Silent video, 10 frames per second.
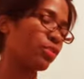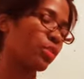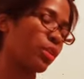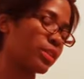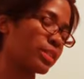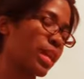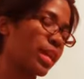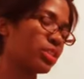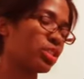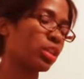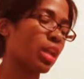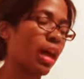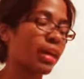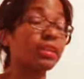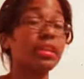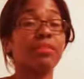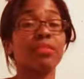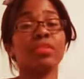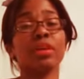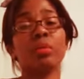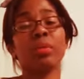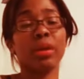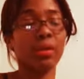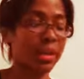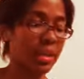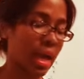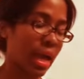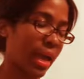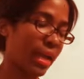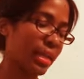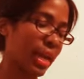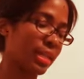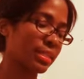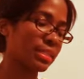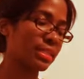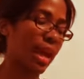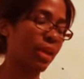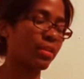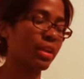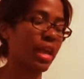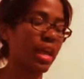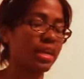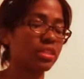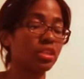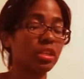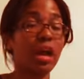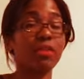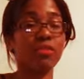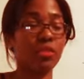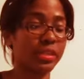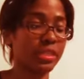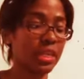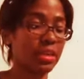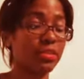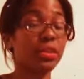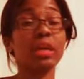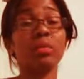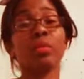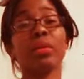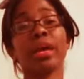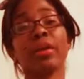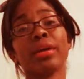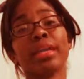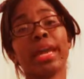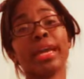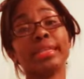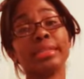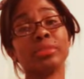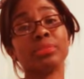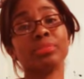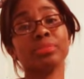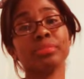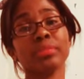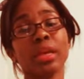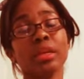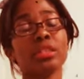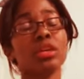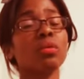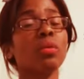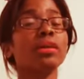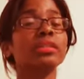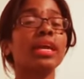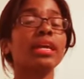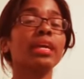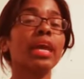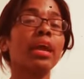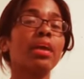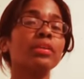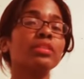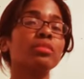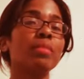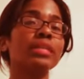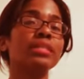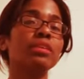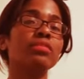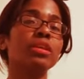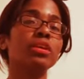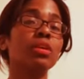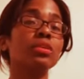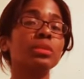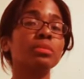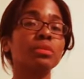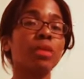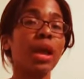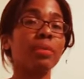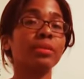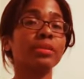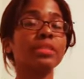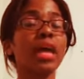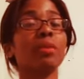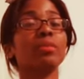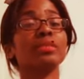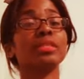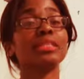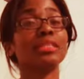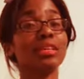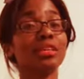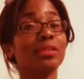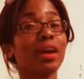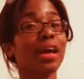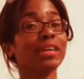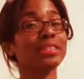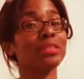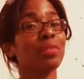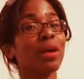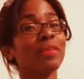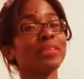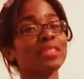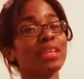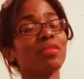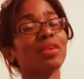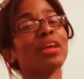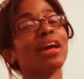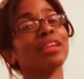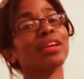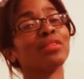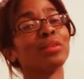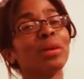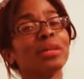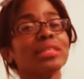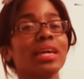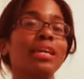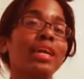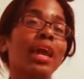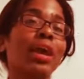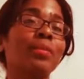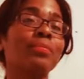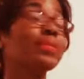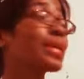Thursday, July 11th, it will air at 9. And Saturday, July 14th, it will air at 8. So you all take care. And to my TV co-subscribers, I will see you guys tomorrow at 7. I love you all. Take care.